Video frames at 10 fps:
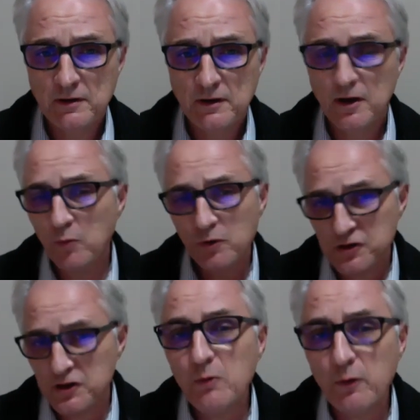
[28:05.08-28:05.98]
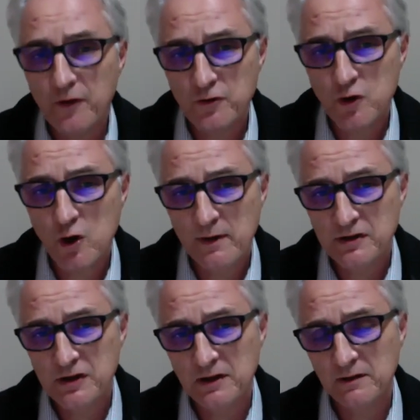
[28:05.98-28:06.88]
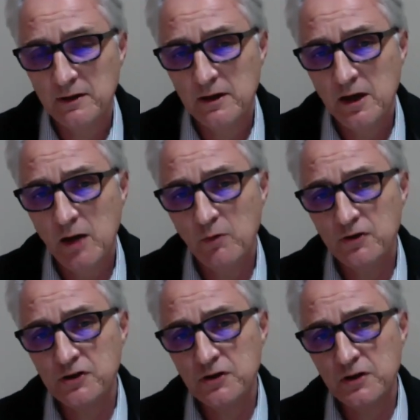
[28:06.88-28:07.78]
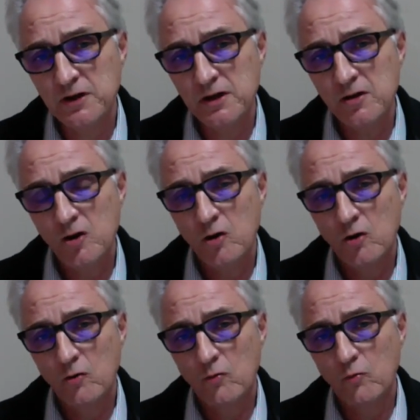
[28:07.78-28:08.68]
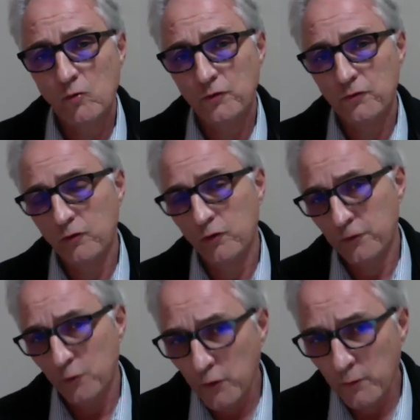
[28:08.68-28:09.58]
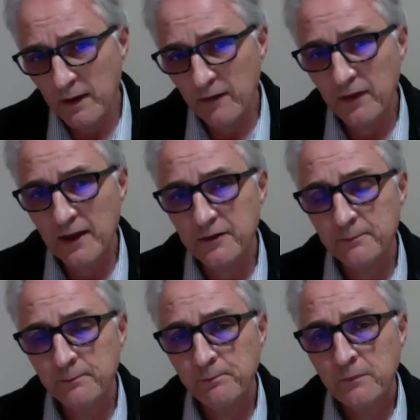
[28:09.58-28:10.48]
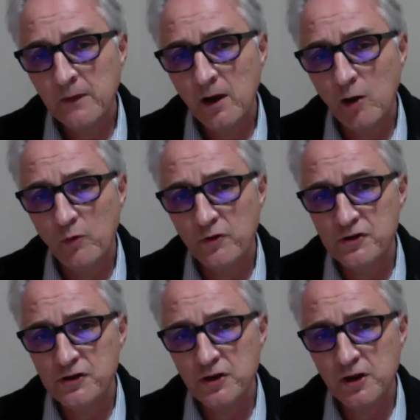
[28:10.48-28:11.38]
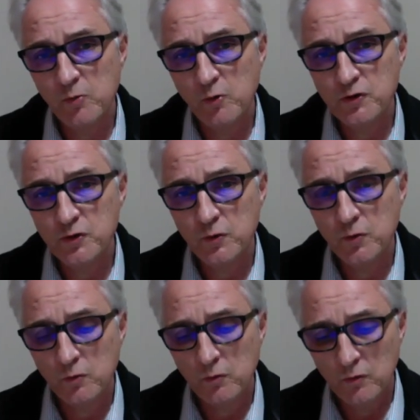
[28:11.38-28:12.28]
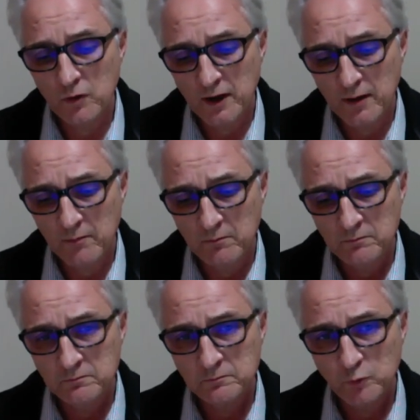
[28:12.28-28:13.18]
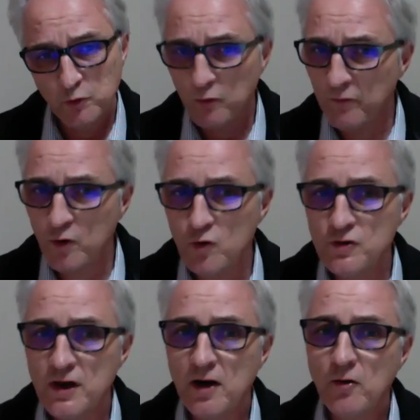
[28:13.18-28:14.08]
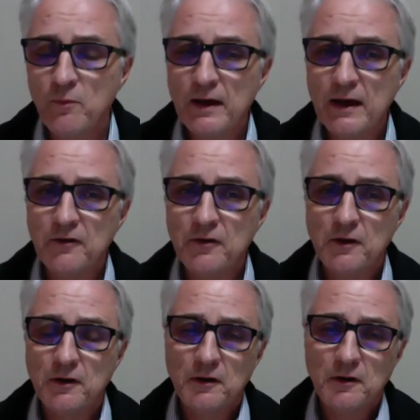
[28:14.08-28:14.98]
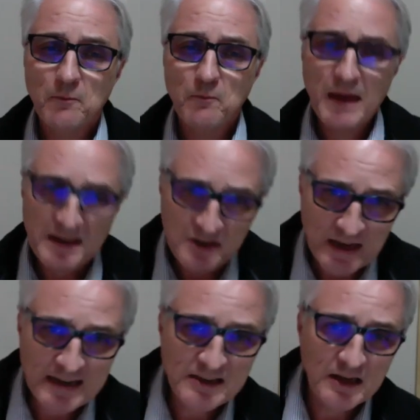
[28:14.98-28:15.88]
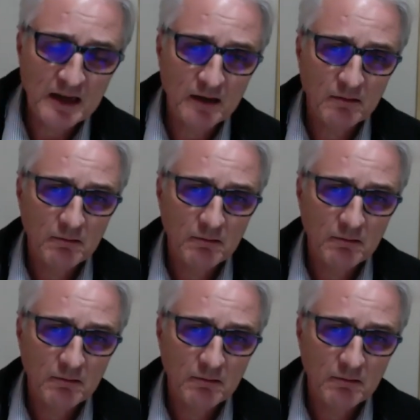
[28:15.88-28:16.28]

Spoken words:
And I want to see what those comments are. I want to see what you thought about that. I want to see what your views are about mandating